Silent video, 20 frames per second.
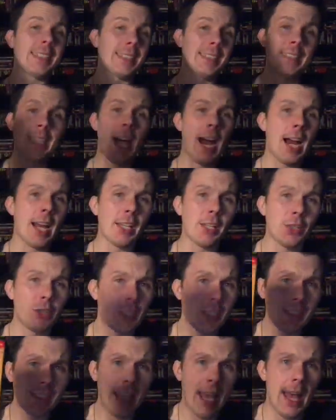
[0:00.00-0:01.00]
stylish
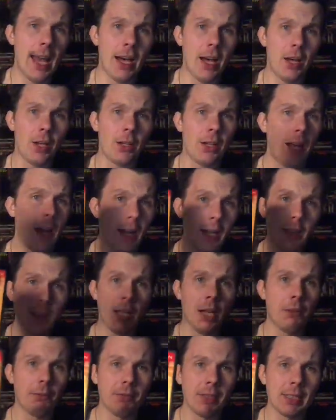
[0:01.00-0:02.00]
as hell, I
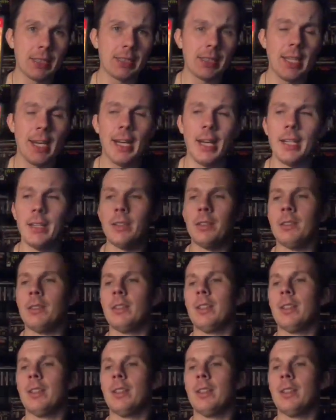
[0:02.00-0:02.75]
love the style,